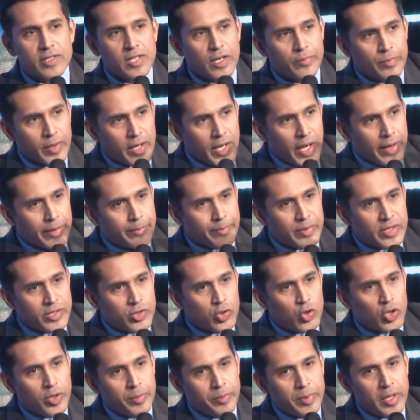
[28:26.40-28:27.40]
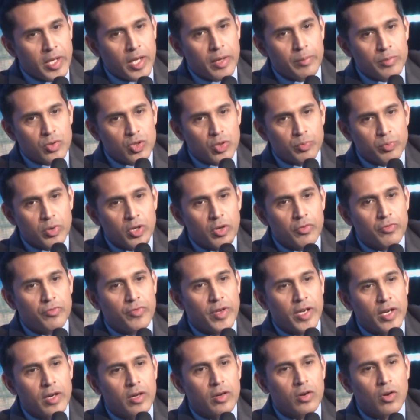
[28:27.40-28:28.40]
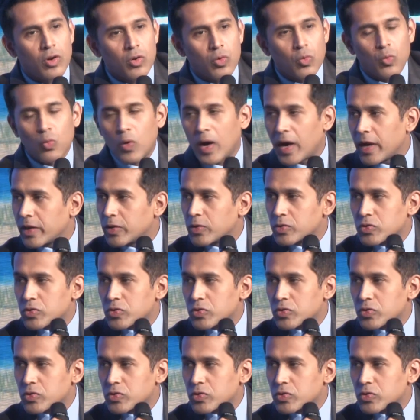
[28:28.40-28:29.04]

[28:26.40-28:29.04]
have actually been able to put a finger on why you